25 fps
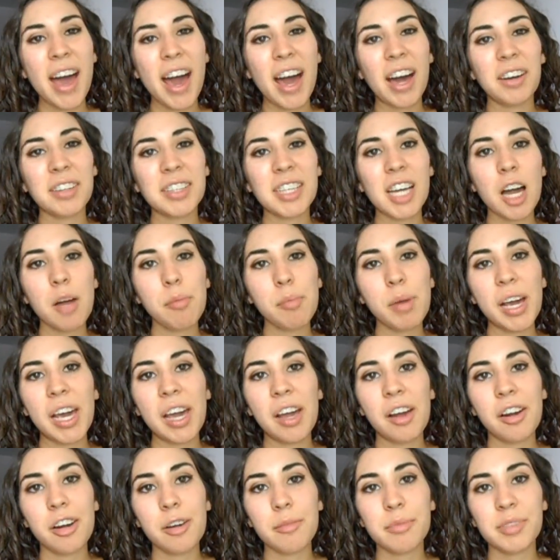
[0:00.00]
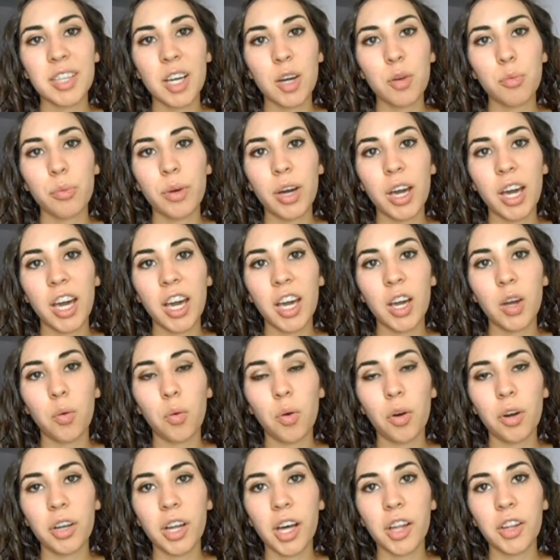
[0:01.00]
I'll tie my hair up some way
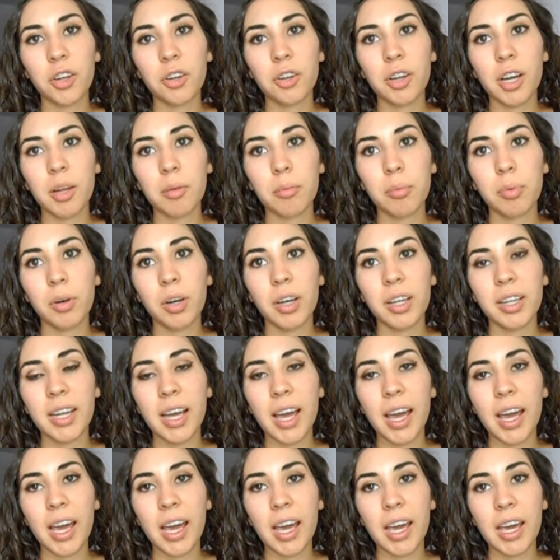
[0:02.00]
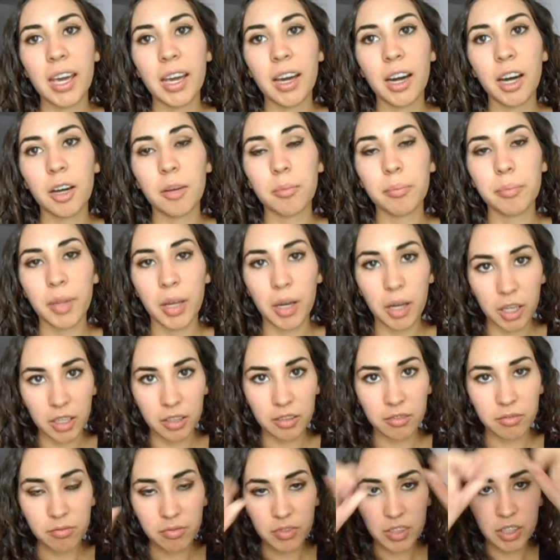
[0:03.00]
or another and put
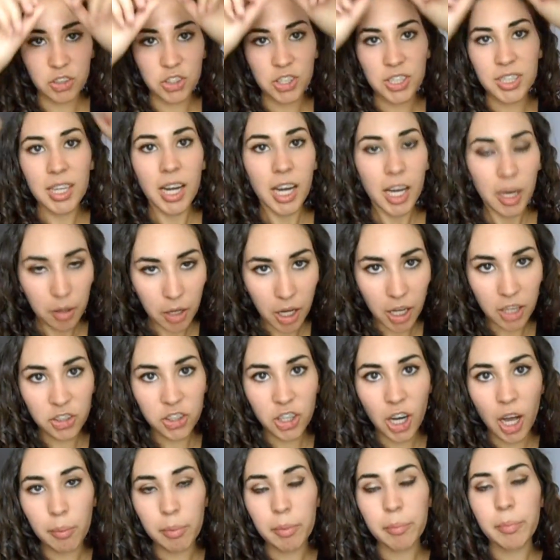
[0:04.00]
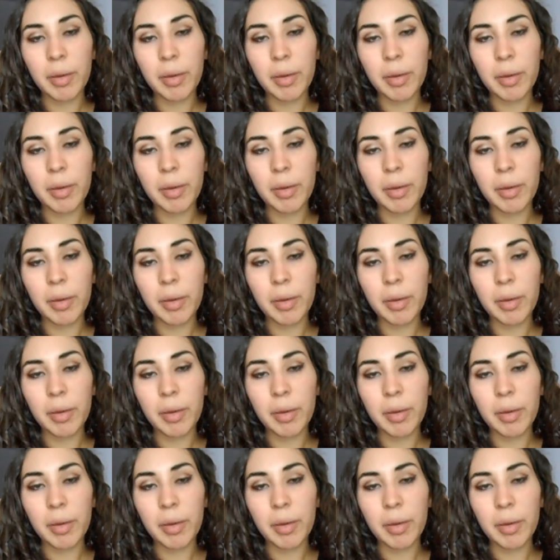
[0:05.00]
just tie a shopping